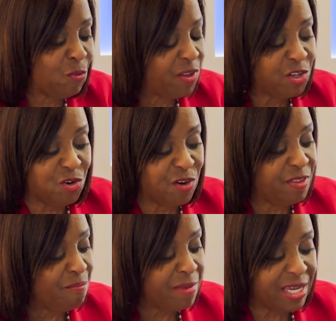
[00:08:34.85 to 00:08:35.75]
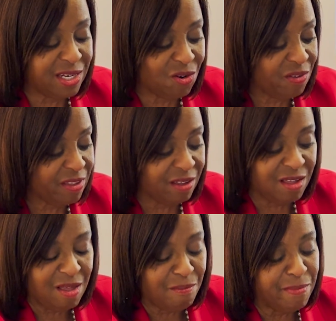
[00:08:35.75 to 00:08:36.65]
whether you're in the mid or
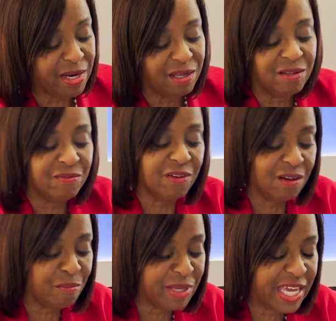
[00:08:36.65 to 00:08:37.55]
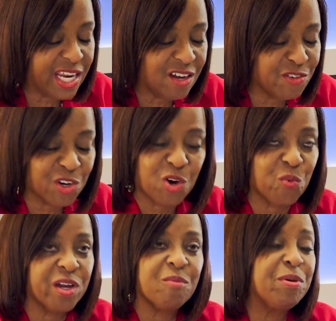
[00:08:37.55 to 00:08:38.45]
the middle of beginning of your
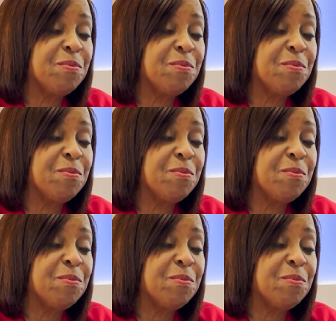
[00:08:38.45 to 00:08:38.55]
career,